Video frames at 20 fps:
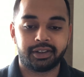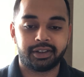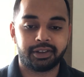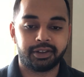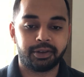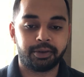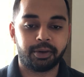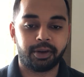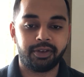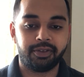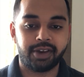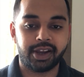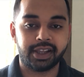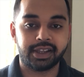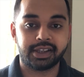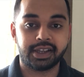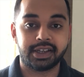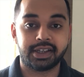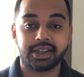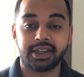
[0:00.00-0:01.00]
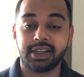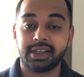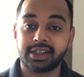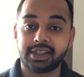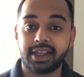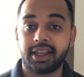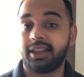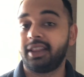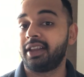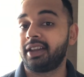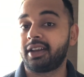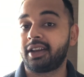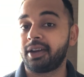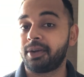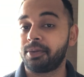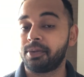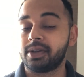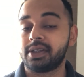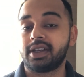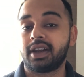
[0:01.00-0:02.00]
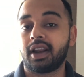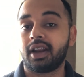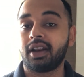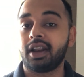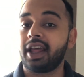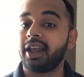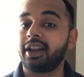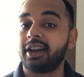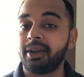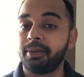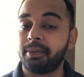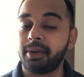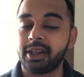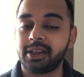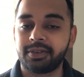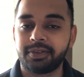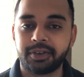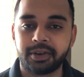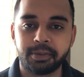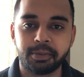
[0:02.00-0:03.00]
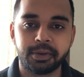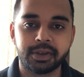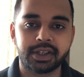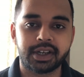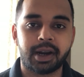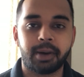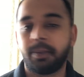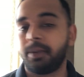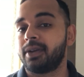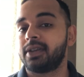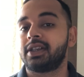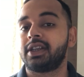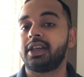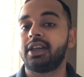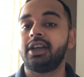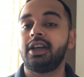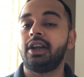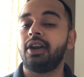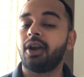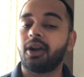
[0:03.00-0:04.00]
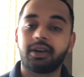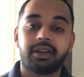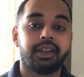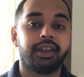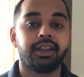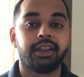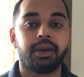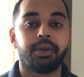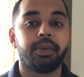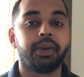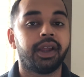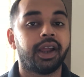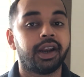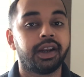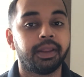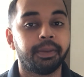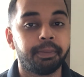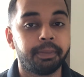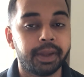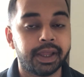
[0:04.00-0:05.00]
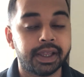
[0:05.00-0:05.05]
the qualifying session, he said that it was an unlikely place for him to start because he did not think that we had the